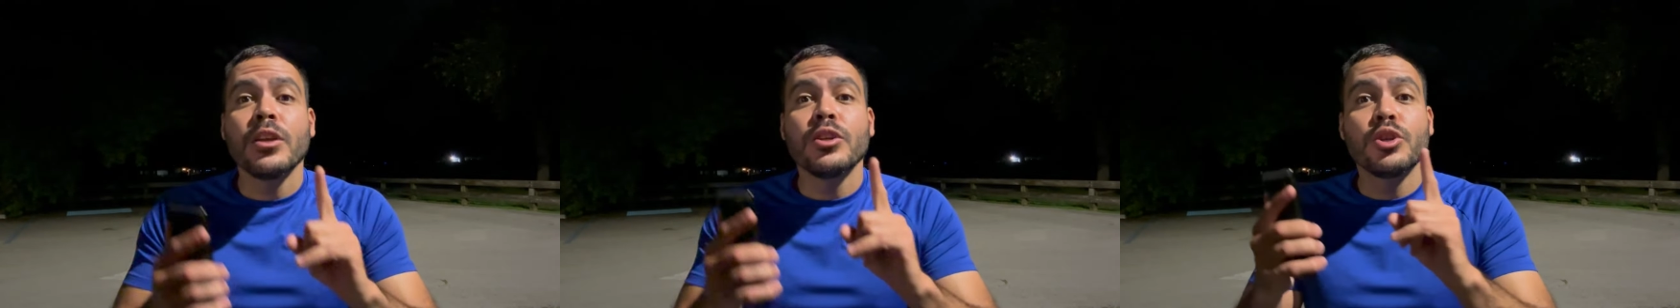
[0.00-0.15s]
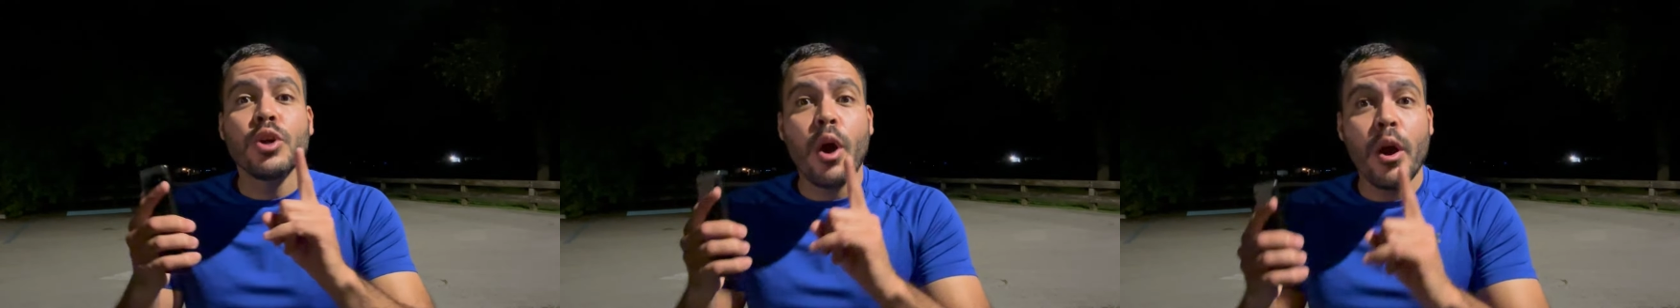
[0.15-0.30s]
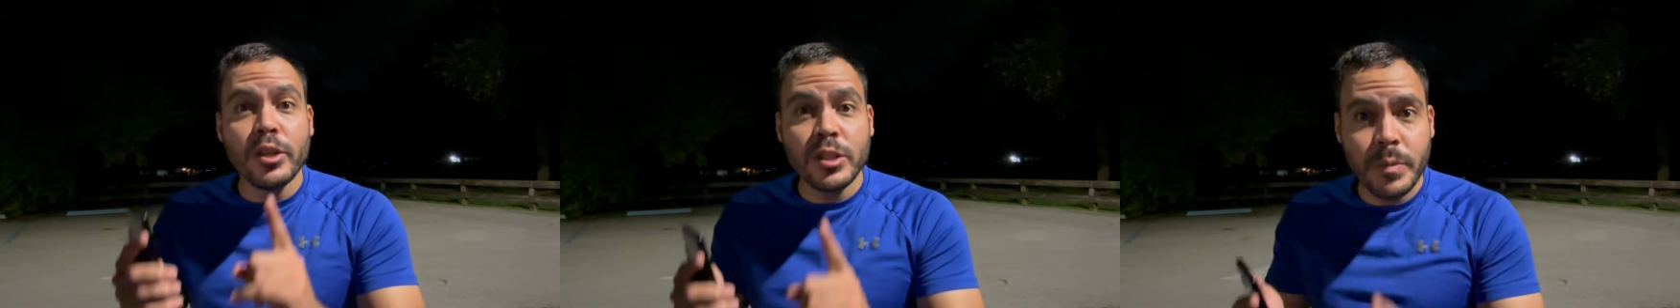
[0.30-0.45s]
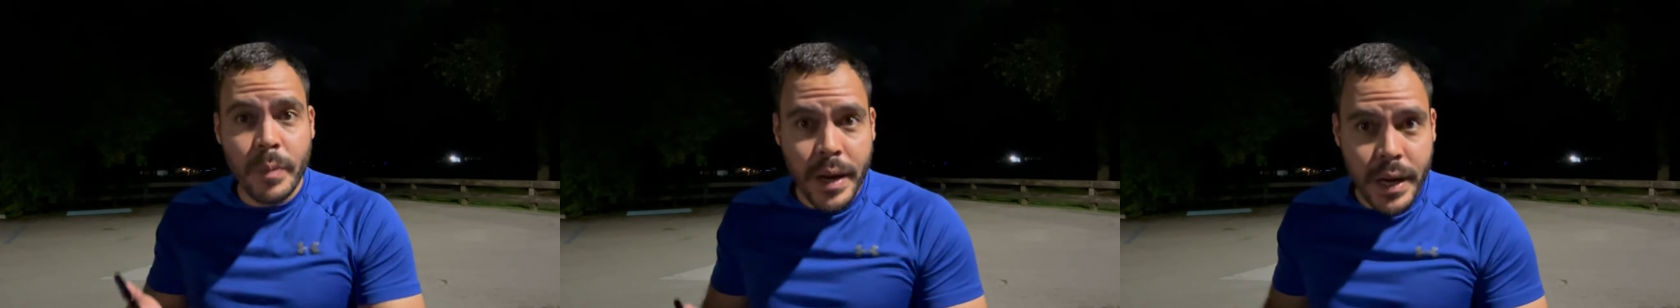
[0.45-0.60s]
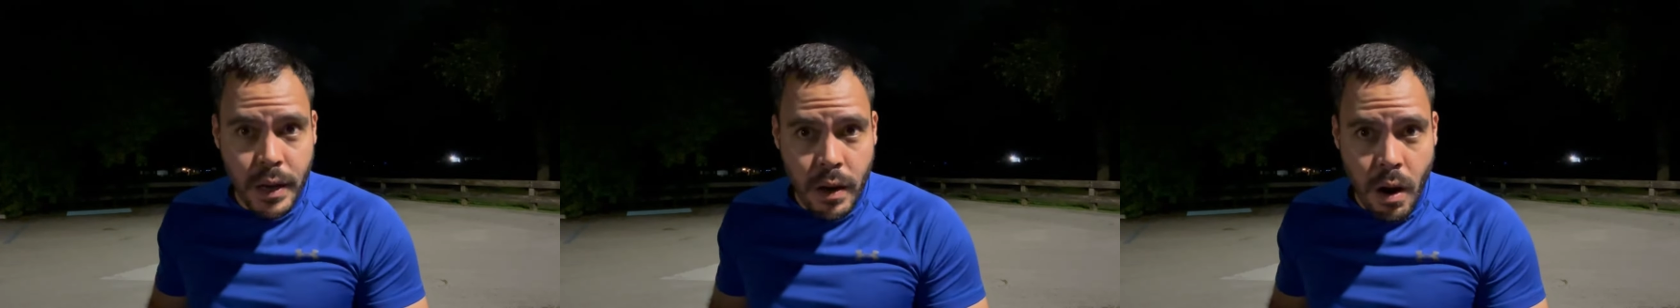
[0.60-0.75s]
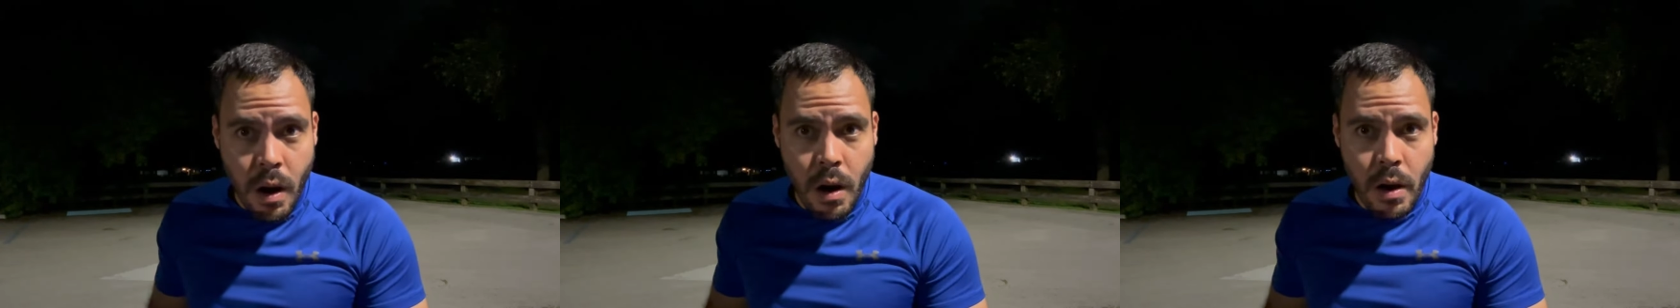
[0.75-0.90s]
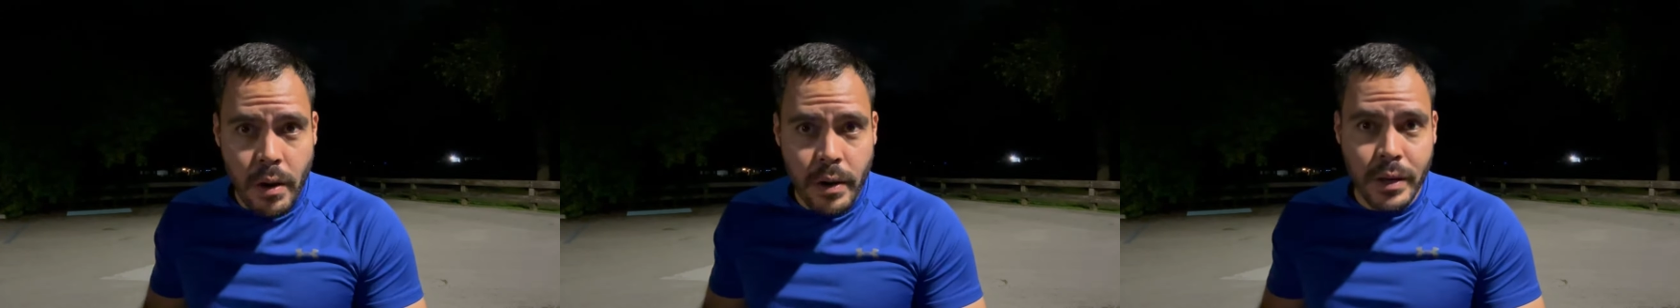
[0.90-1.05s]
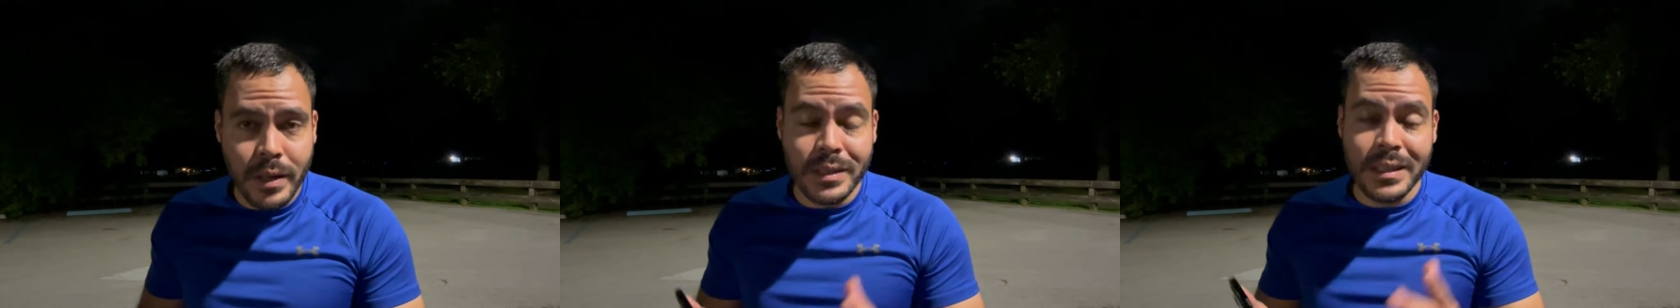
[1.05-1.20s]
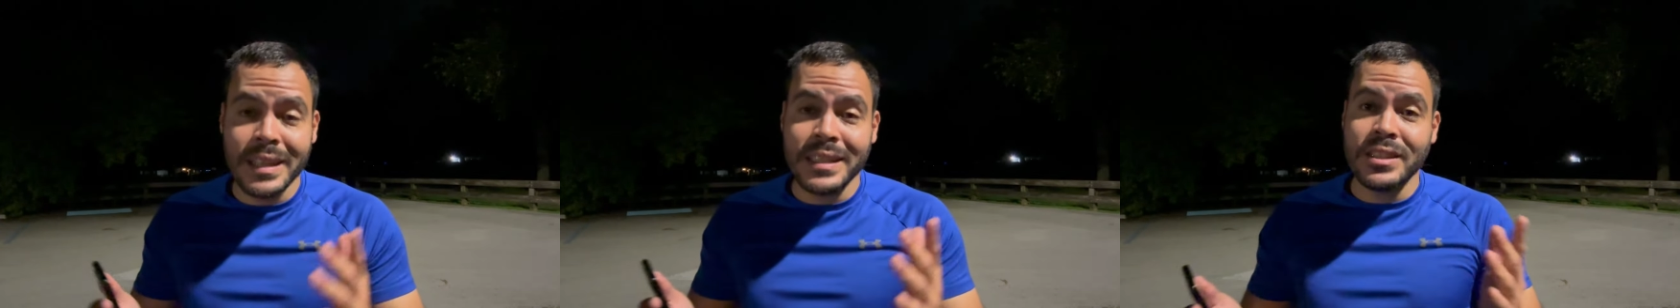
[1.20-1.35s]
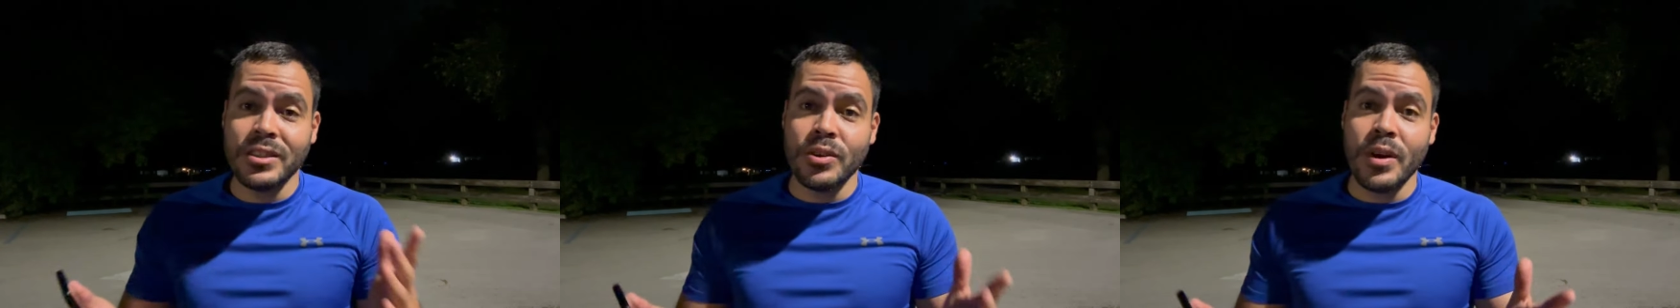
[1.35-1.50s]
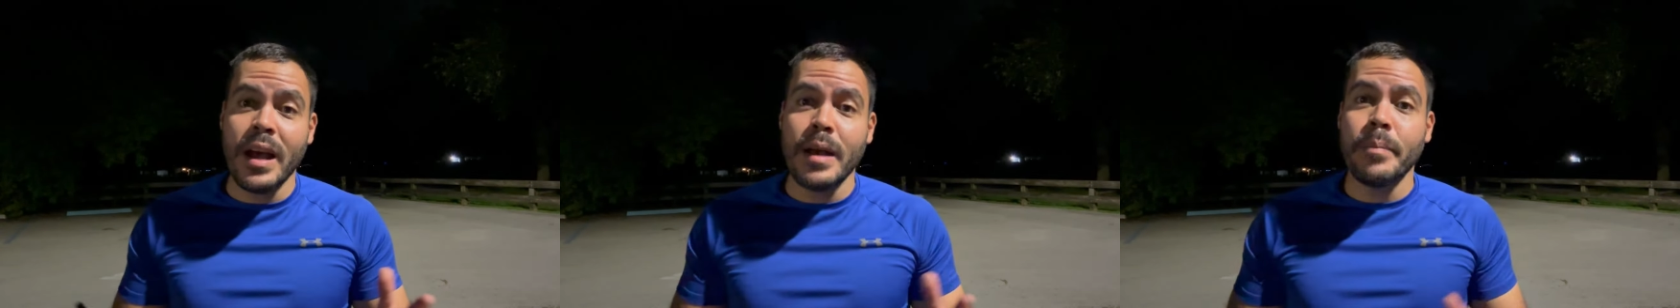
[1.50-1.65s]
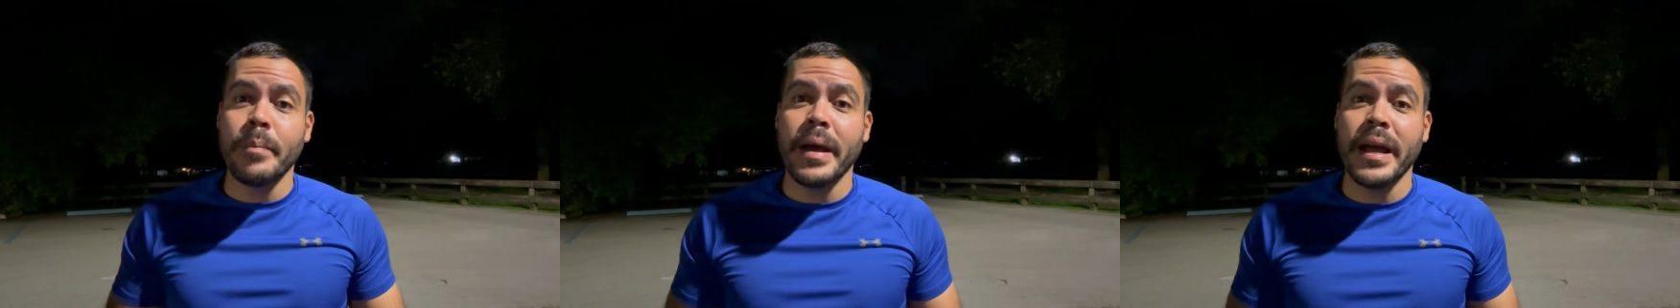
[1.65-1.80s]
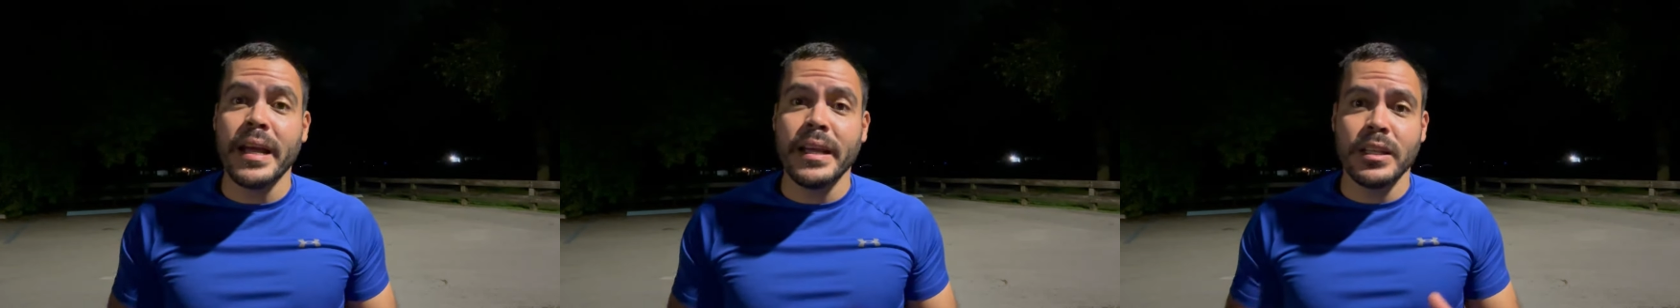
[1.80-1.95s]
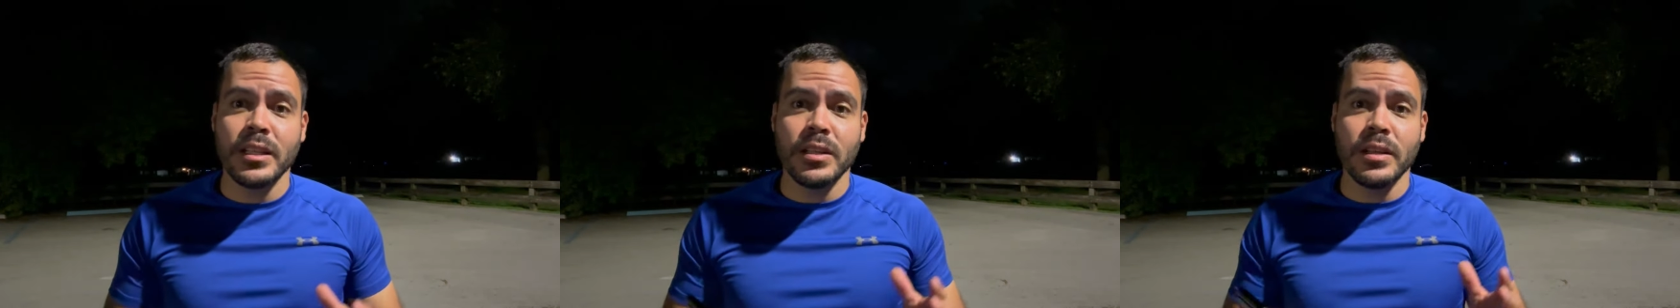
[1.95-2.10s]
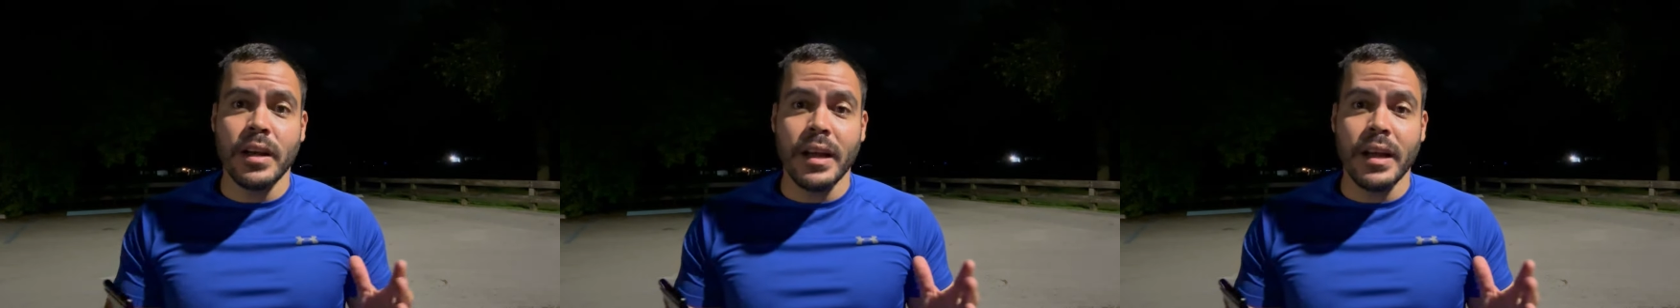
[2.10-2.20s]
charge my car because I still have my